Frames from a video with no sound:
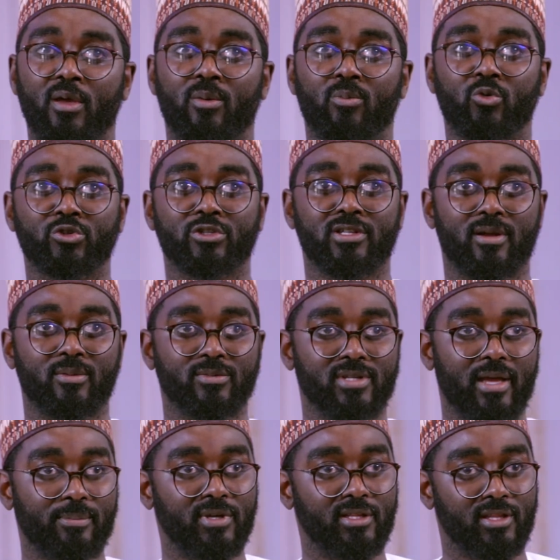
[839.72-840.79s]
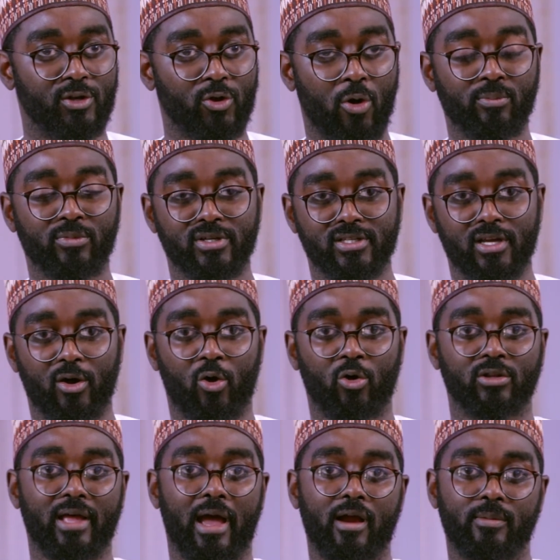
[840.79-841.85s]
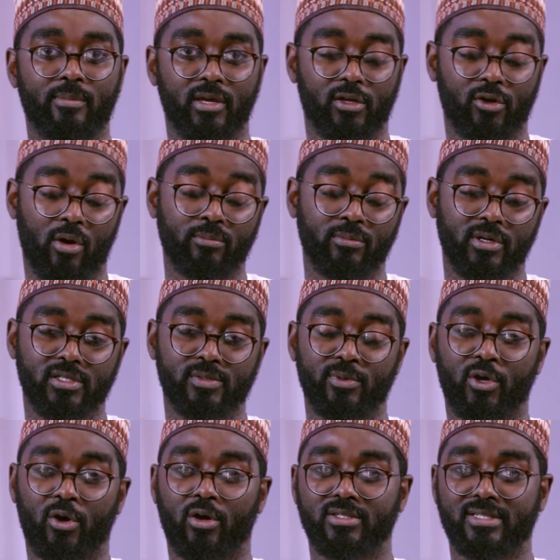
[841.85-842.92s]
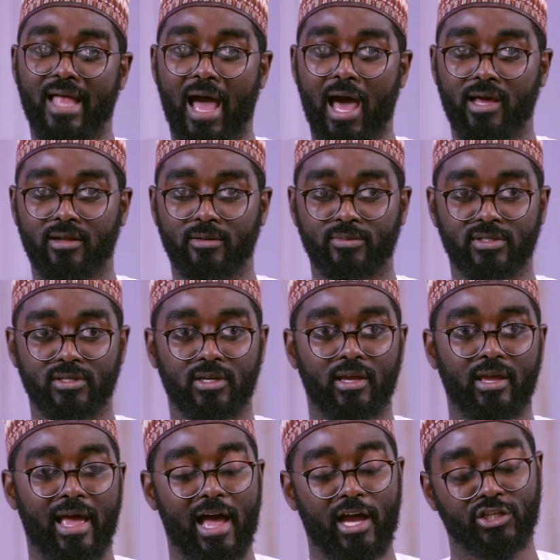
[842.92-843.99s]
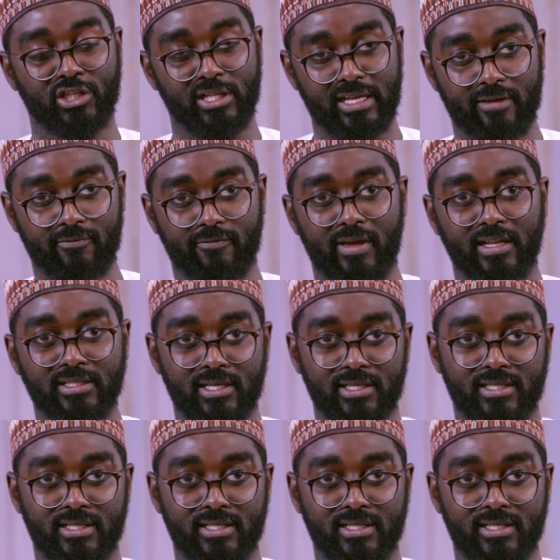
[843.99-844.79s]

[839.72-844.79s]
Muslims, I mean, the numbers are called Arabic numbers because the Arabs actually invented